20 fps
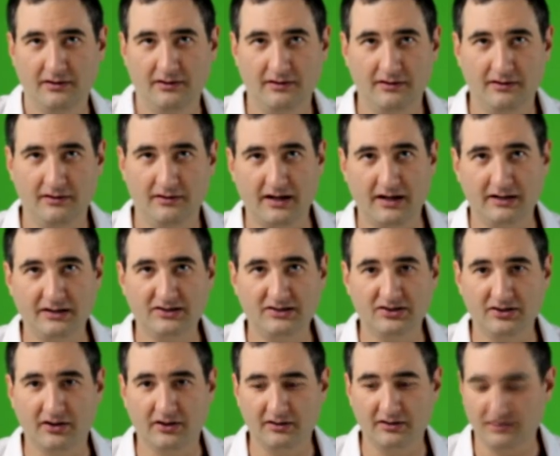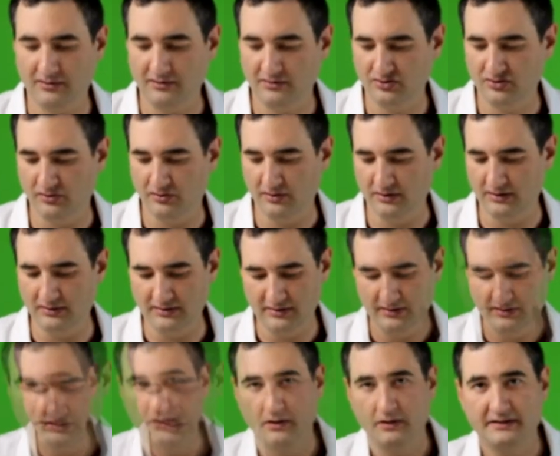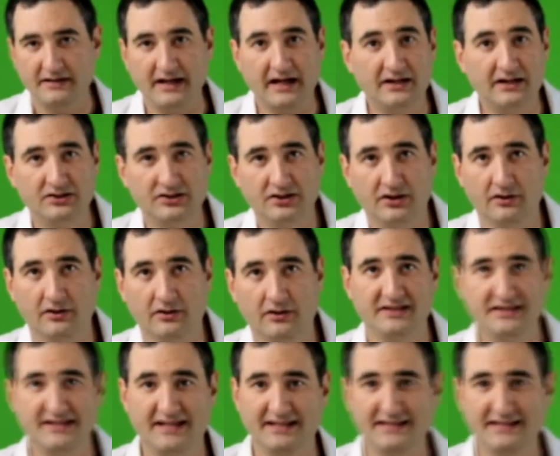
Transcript: Daddy Shark joined. Daddy Shark is the